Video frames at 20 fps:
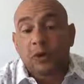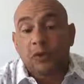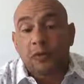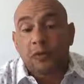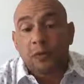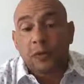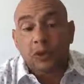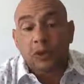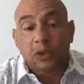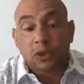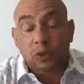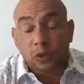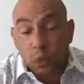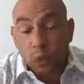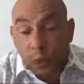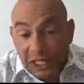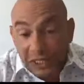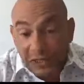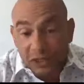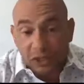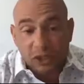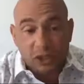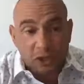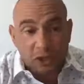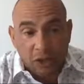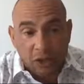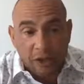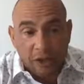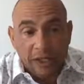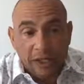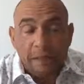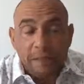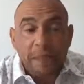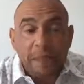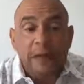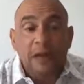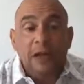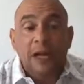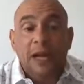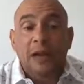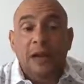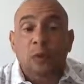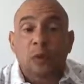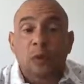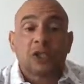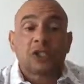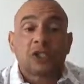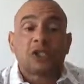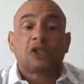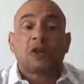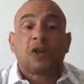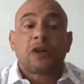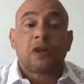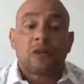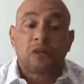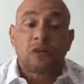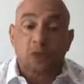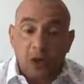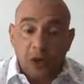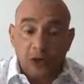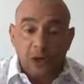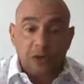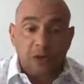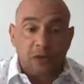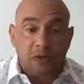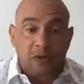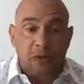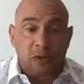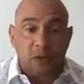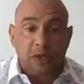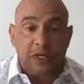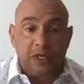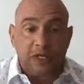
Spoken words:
suites, sorry, and we're going to start at 448